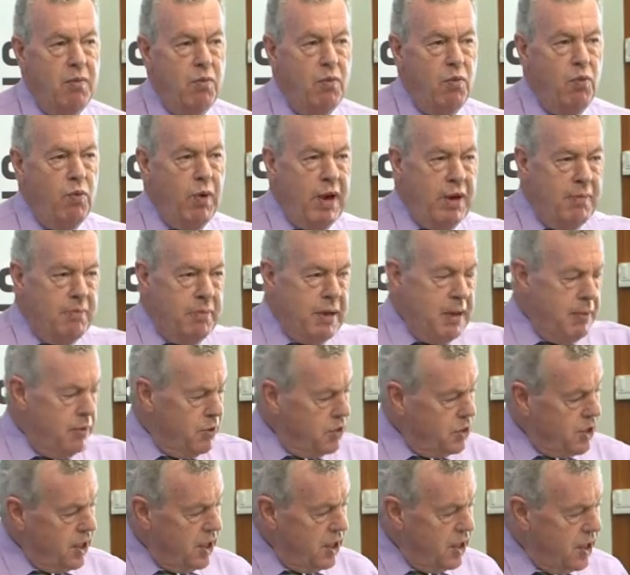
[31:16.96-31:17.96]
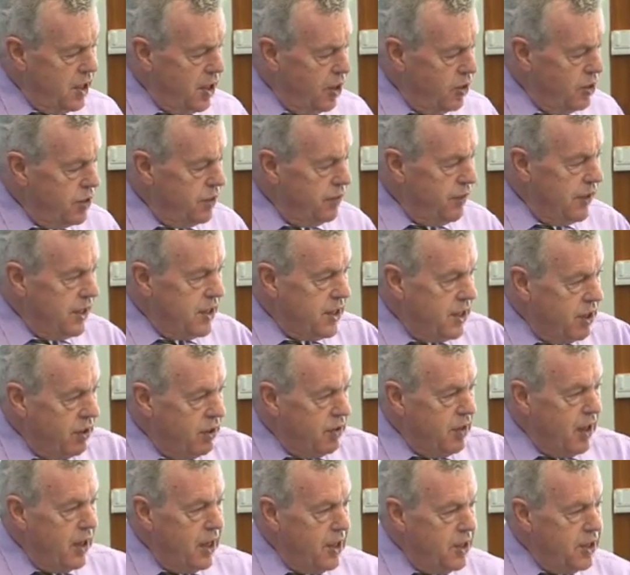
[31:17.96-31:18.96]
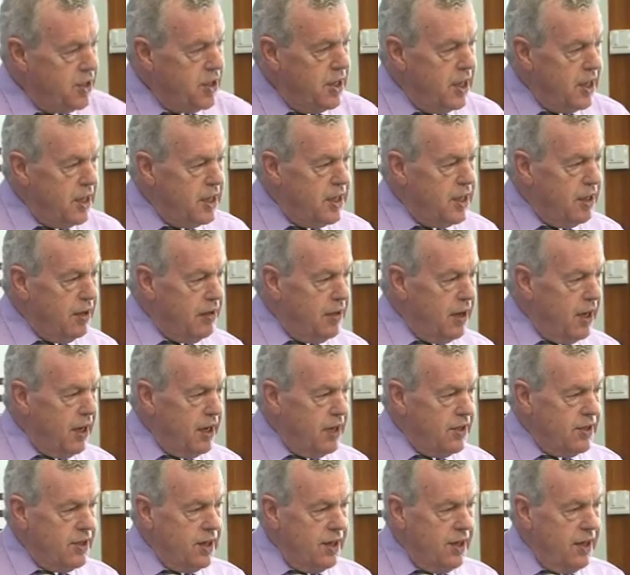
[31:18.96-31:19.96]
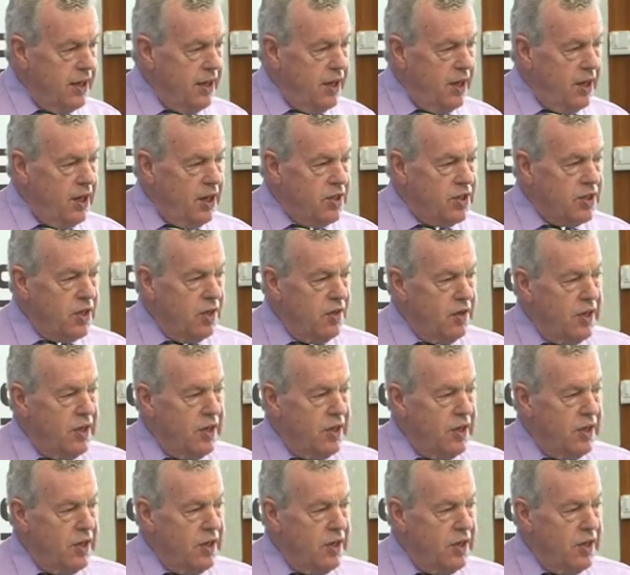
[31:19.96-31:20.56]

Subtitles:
when people started cultivating grains and eating grains. So